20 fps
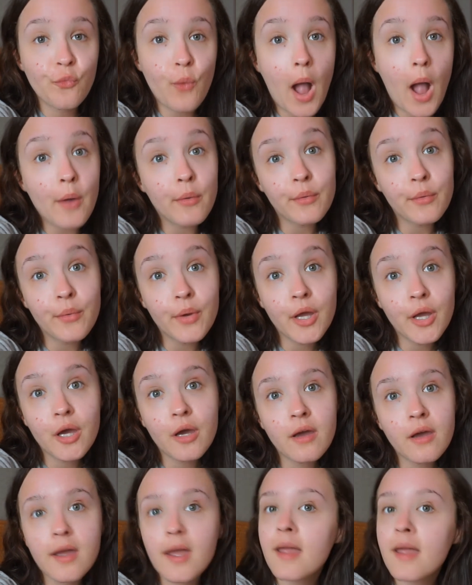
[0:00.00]
where we
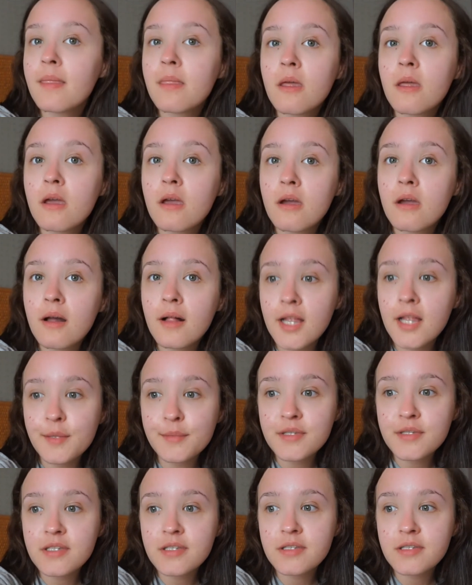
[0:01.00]
were in the
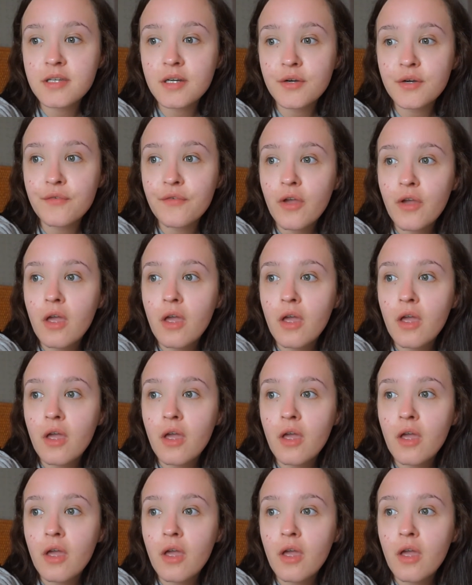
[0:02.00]
clips and stuff.